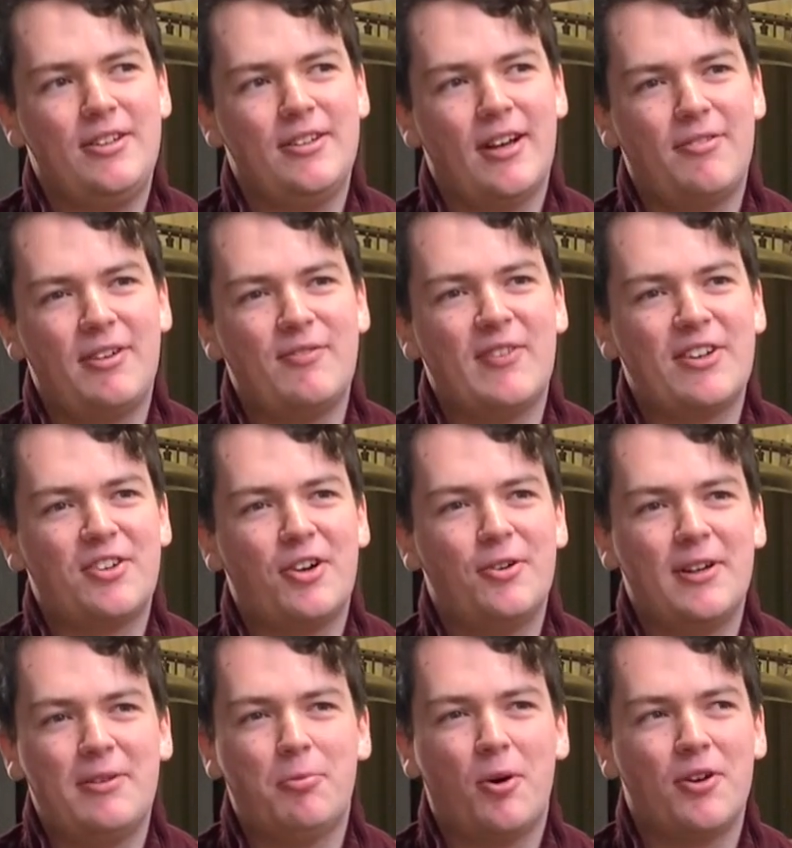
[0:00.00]
think there's
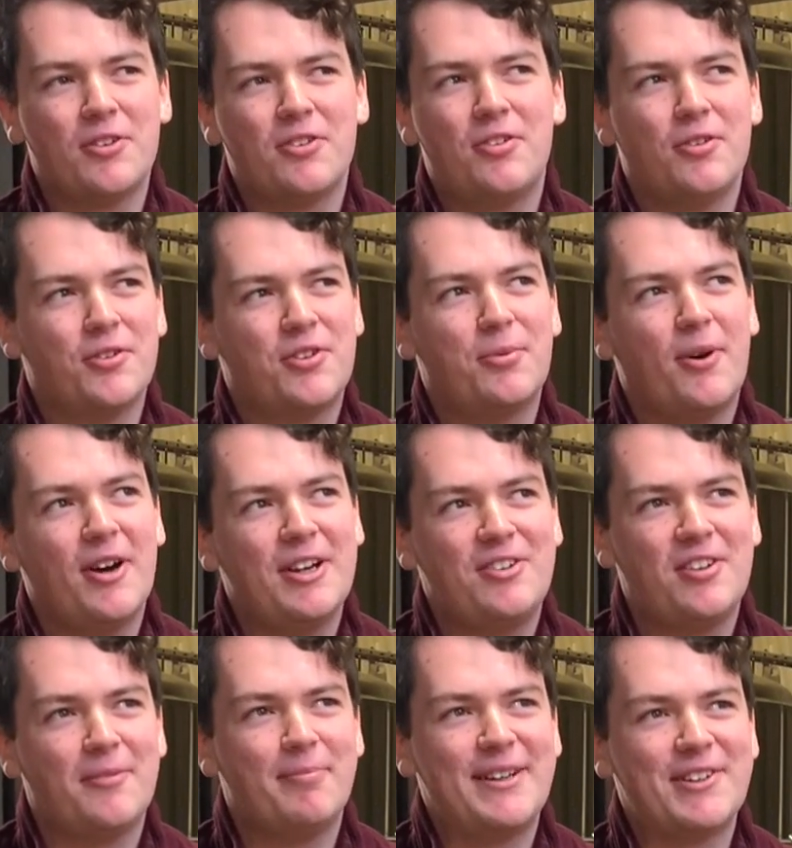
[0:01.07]
only once or twice
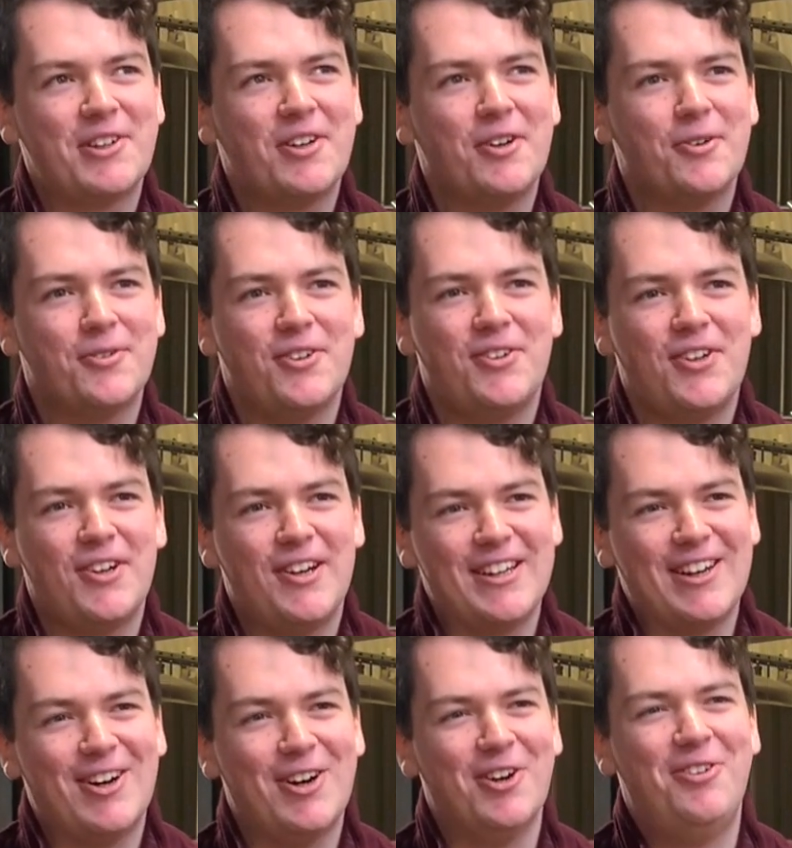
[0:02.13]
I've been told to turn it
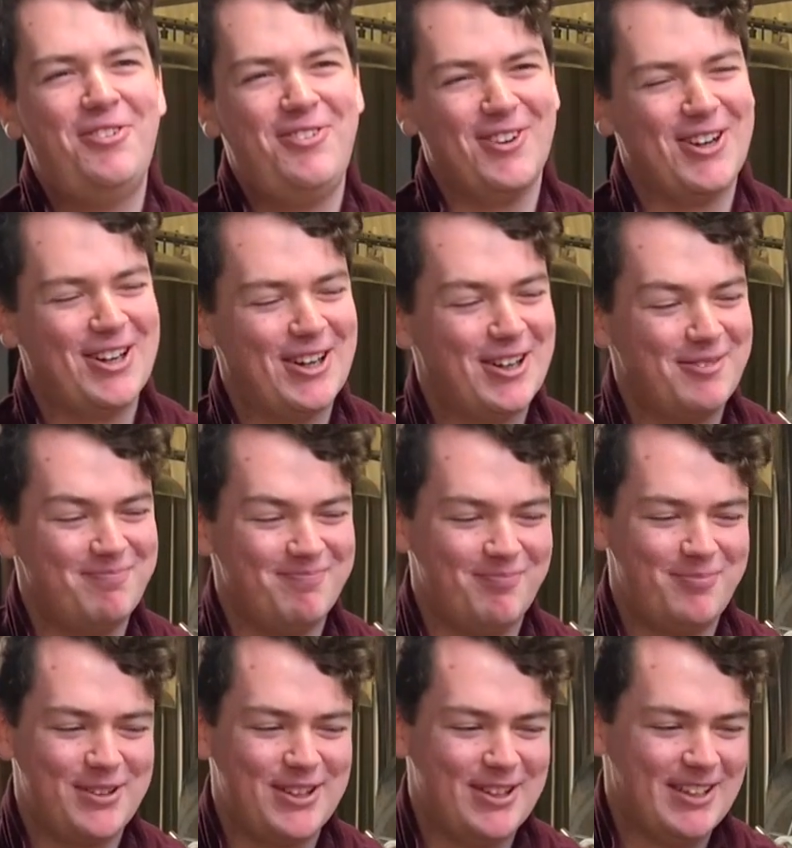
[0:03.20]
off,
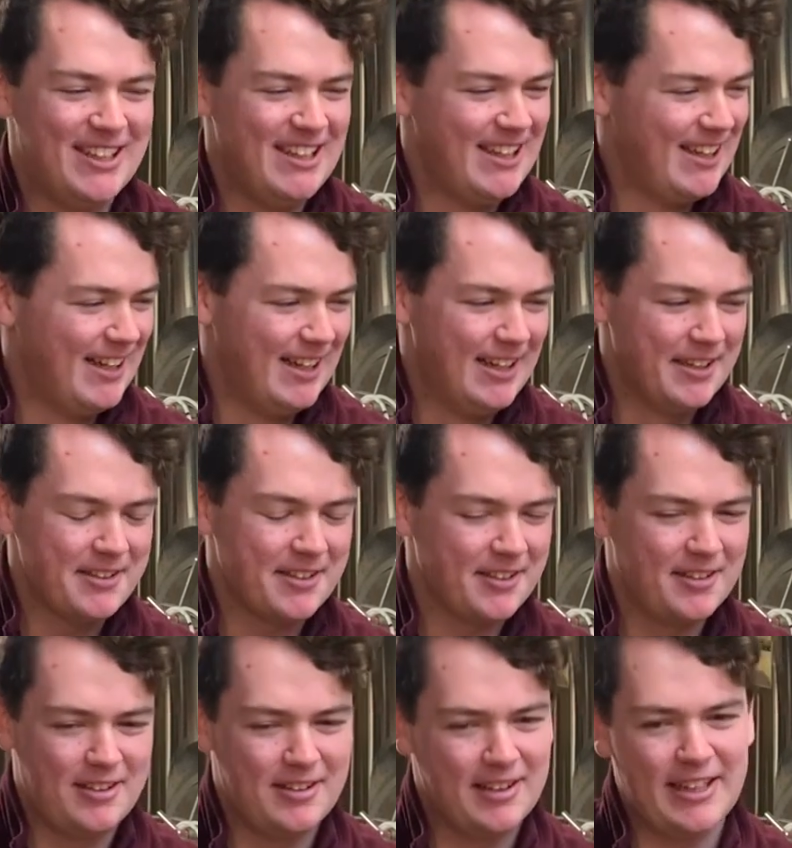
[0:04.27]
but
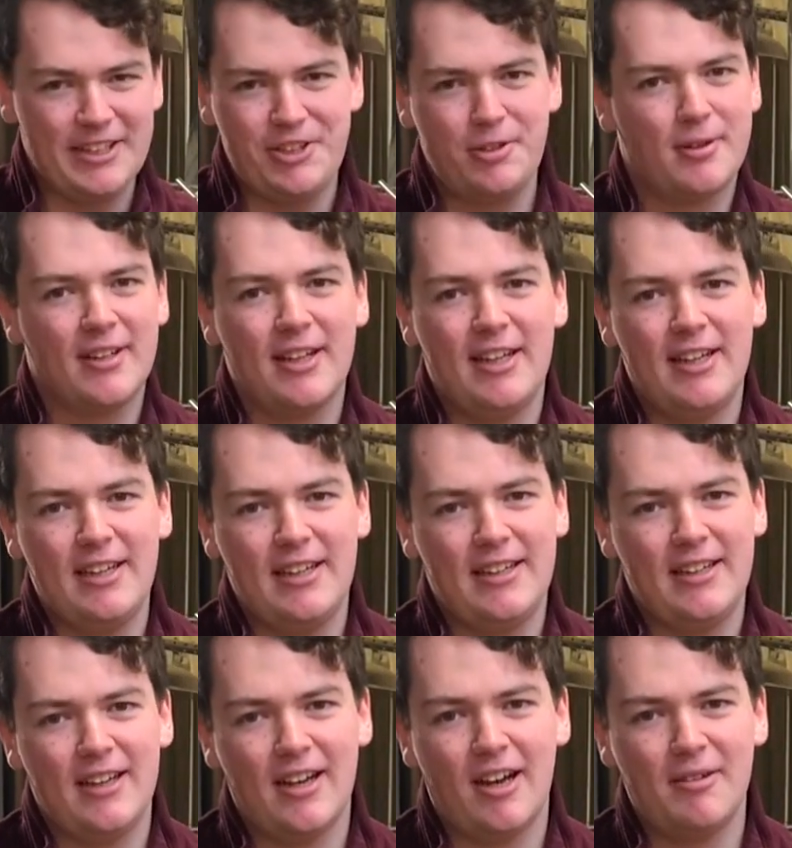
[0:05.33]

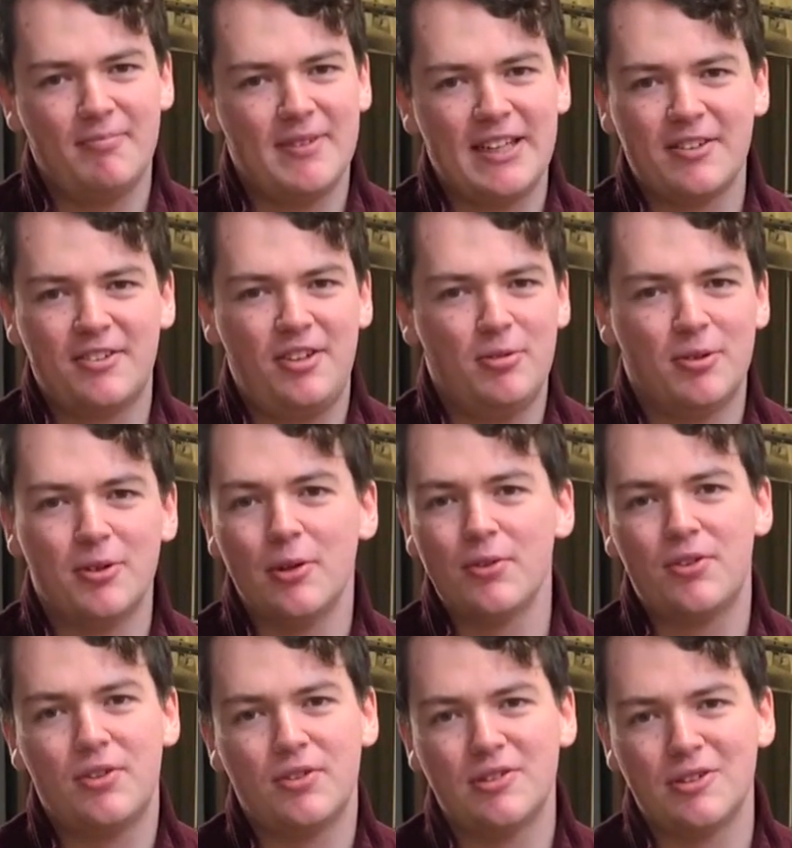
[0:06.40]
literally I'm into all
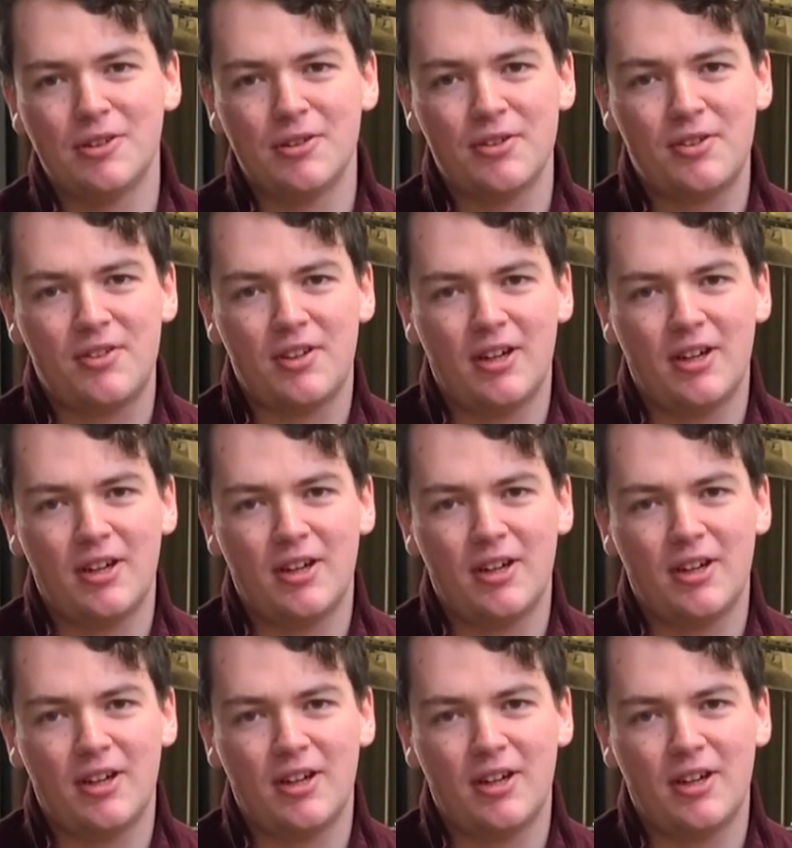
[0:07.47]
sorts.